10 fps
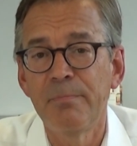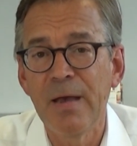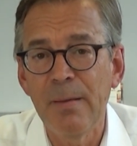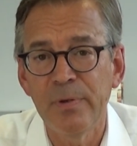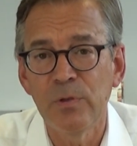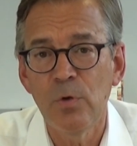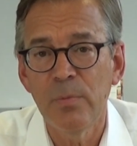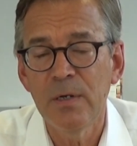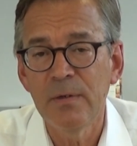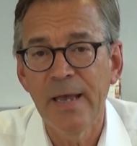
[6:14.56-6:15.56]

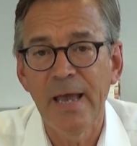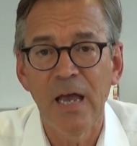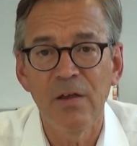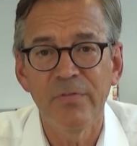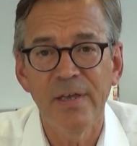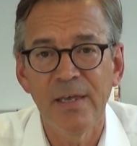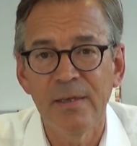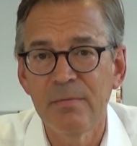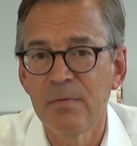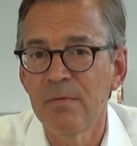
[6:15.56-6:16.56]
Papilloma have
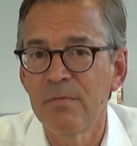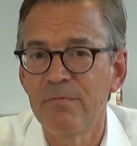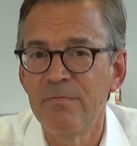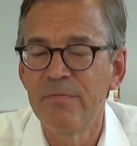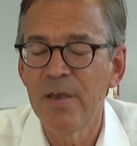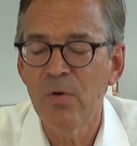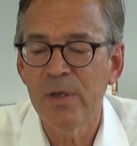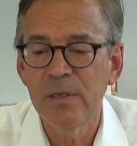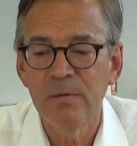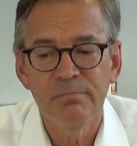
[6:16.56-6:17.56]
a
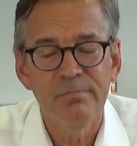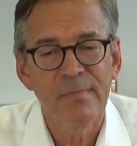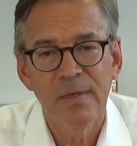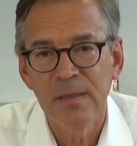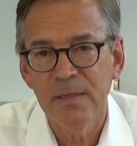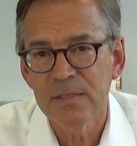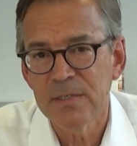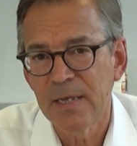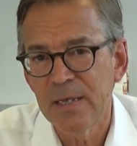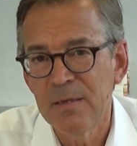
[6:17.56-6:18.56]
very, let's
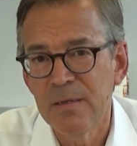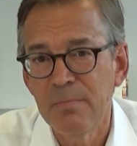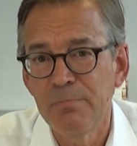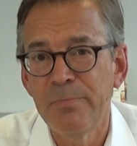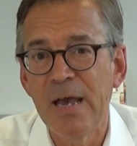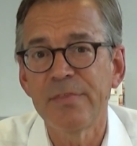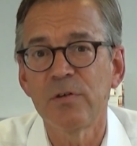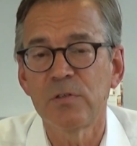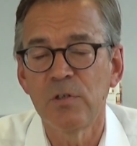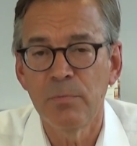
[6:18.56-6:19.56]
say,
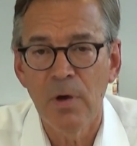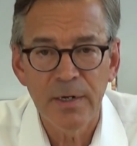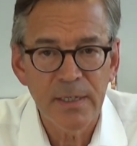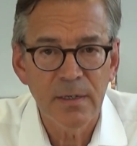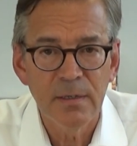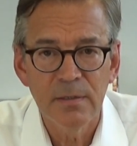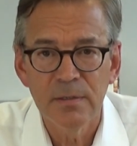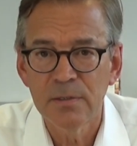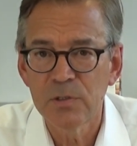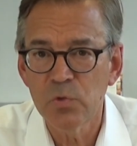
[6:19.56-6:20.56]
pathognomonic
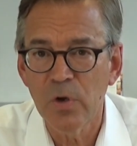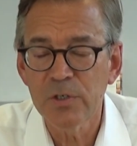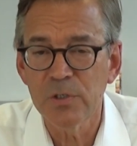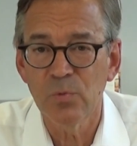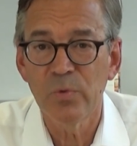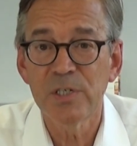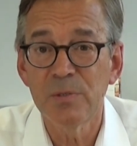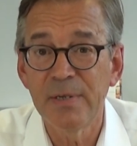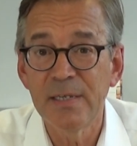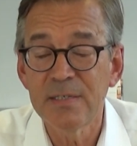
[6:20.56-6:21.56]
structure, which
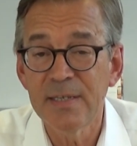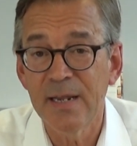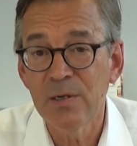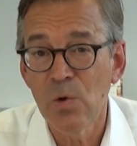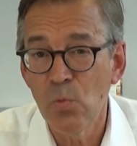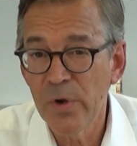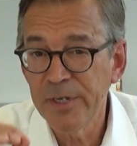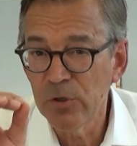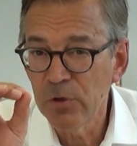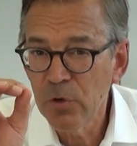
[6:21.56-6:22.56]
means that
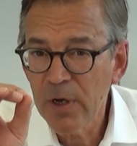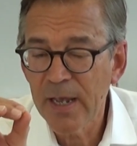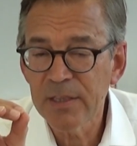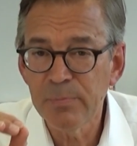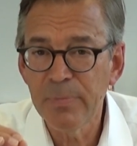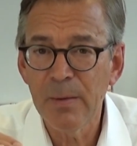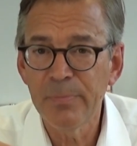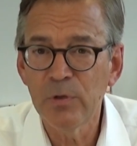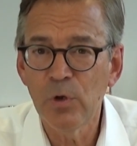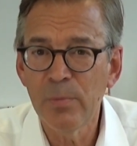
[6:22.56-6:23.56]
when you look at the
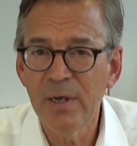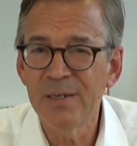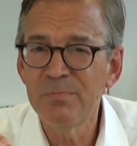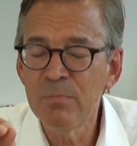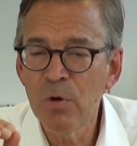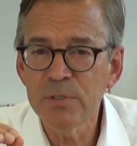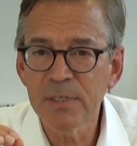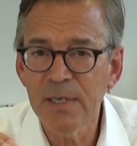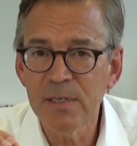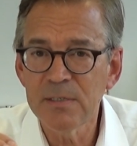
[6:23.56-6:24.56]
papilloma, in most
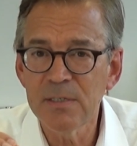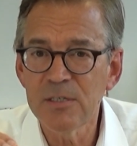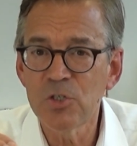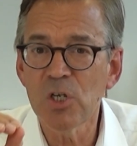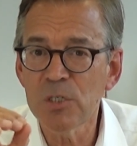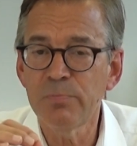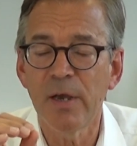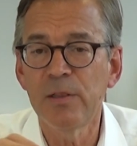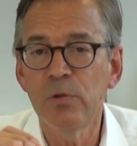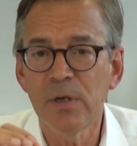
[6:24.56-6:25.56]
cases, just
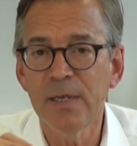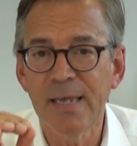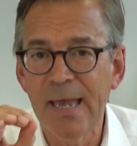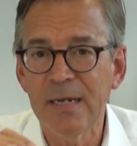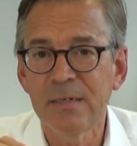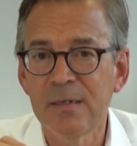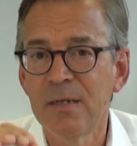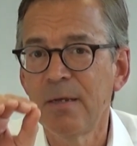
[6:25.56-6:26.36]
by looking at it,